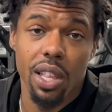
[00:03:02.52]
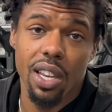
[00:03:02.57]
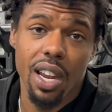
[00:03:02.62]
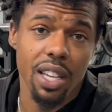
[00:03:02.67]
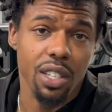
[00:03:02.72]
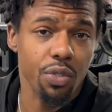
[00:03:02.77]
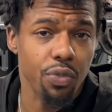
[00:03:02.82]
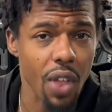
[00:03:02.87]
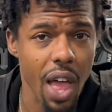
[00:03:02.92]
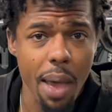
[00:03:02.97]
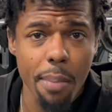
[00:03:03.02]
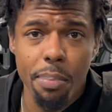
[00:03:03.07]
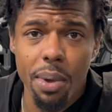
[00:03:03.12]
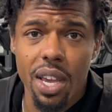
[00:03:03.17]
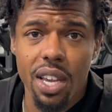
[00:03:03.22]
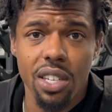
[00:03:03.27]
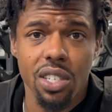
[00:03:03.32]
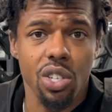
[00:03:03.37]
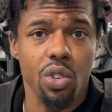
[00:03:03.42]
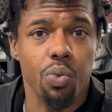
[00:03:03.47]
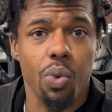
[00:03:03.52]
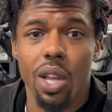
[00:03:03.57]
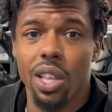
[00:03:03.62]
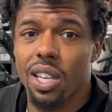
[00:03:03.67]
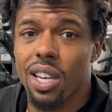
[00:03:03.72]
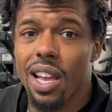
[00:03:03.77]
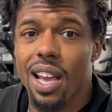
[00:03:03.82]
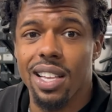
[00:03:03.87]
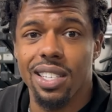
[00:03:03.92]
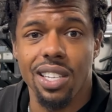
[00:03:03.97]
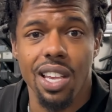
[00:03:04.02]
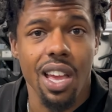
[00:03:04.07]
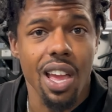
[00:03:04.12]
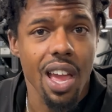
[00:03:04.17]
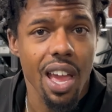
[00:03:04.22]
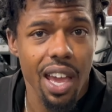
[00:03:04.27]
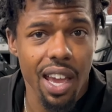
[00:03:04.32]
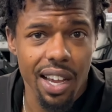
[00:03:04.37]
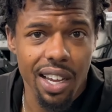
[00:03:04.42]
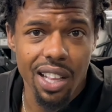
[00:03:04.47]
that's flat bench, whether that's
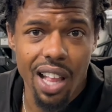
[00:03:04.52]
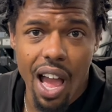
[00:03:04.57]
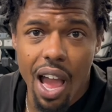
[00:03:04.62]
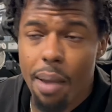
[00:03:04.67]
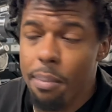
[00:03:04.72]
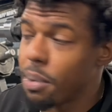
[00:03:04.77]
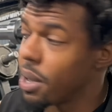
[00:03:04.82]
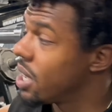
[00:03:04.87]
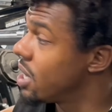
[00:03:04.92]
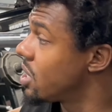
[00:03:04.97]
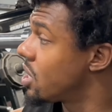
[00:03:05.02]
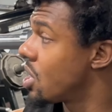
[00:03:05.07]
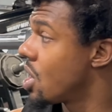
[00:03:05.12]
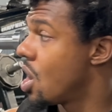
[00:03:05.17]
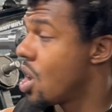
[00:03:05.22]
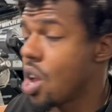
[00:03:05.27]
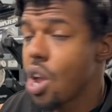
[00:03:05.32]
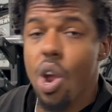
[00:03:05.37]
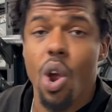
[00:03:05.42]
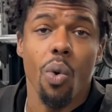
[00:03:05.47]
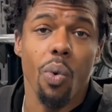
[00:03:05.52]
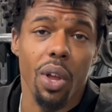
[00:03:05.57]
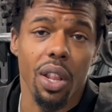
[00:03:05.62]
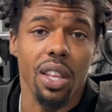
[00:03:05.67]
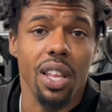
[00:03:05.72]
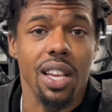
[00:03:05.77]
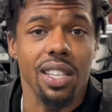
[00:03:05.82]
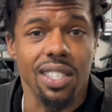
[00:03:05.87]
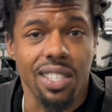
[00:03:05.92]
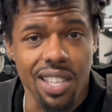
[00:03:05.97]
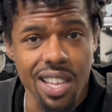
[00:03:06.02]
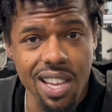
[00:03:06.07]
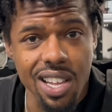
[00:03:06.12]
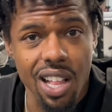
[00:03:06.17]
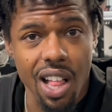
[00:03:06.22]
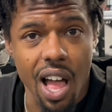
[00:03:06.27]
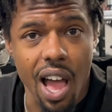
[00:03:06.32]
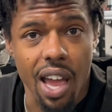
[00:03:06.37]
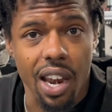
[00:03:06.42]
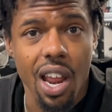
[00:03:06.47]
incline bench, whether that's
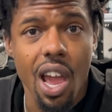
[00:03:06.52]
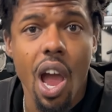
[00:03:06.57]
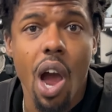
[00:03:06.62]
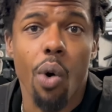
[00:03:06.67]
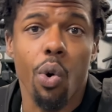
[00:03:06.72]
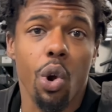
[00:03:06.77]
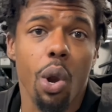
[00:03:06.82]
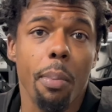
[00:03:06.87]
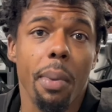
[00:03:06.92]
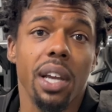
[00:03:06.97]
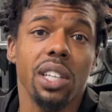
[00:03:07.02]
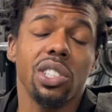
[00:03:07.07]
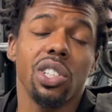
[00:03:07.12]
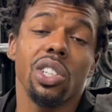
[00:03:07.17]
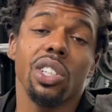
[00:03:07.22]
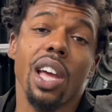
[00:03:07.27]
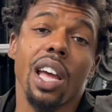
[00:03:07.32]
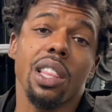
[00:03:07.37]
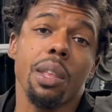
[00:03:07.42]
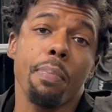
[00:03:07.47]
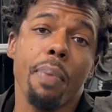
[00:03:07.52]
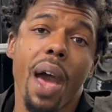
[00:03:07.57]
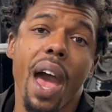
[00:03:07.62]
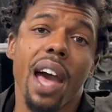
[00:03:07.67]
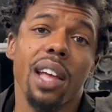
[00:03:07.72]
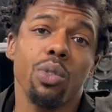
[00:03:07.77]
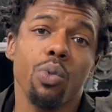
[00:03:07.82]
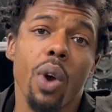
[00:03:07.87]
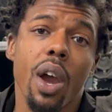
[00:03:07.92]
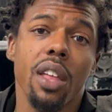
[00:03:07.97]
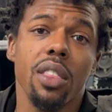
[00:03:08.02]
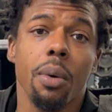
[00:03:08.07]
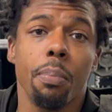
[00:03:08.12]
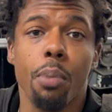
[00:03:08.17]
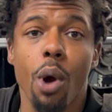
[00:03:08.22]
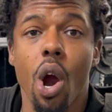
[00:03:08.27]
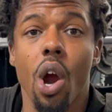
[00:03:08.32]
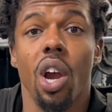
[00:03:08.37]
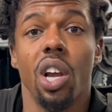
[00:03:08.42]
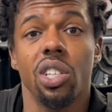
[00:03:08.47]
decline, I want to make sure that the pathway of the
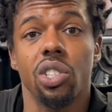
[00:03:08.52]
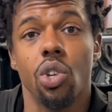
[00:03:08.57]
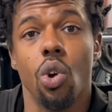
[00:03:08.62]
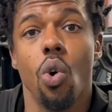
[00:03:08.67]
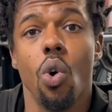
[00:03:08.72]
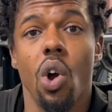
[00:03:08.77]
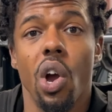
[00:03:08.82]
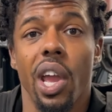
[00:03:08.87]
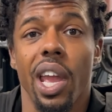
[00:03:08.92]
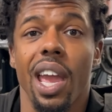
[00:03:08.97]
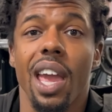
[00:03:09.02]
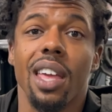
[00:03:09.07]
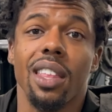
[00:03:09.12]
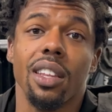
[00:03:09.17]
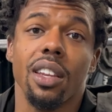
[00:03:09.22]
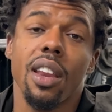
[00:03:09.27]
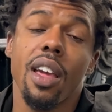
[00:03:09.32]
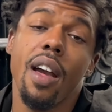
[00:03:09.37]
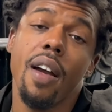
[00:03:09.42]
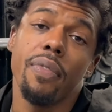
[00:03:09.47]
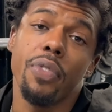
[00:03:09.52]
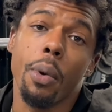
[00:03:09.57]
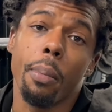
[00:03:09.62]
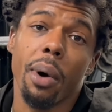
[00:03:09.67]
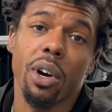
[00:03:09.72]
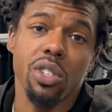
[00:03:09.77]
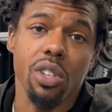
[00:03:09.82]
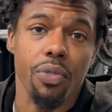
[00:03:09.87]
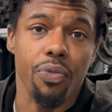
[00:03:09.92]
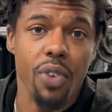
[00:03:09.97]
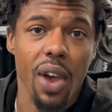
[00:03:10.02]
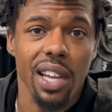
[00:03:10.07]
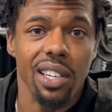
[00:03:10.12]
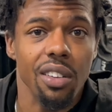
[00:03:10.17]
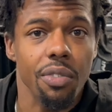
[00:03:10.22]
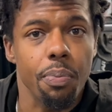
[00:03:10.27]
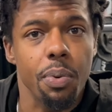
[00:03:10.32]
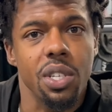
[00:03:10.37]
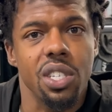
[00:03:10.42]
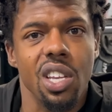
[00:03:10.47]
bar is going in the most
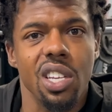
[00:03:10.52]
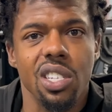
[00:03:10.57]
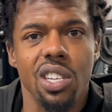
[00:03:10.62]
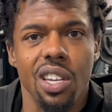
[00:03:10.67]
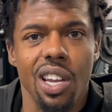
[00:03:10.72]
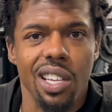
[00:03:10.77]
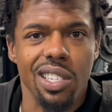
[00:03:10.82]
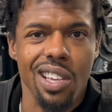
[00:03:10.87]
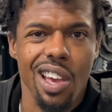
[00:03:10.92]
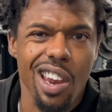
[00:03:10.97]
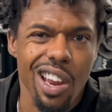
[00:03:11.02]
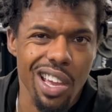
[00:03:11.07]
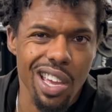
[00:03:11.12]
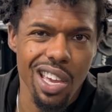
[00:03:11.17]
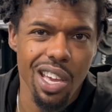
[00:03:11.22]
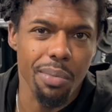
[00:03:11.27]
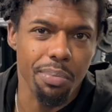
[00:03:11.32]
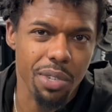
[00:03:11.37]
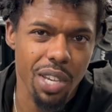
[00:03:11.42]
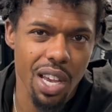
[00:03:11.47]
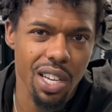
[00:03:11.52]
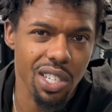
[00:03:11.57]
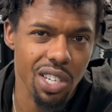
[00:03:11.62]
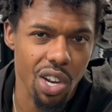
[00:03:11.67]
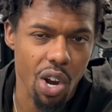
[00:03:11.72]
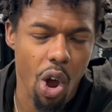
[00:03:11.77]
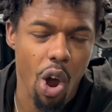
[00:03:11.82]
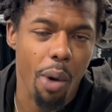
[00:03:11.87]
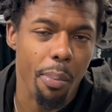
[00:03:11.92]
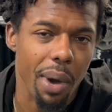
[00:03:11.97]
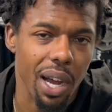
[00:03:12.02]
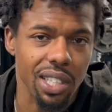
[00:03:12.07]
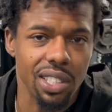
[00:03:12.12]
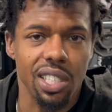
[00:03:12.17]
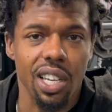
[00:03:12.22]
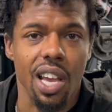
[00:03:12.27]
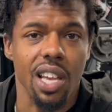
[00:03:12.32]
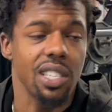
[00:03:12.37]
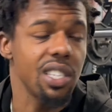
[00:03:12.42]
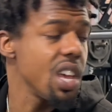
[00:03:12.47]
effective position that's going to keep tension on my
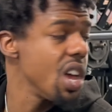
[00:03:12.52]
chest.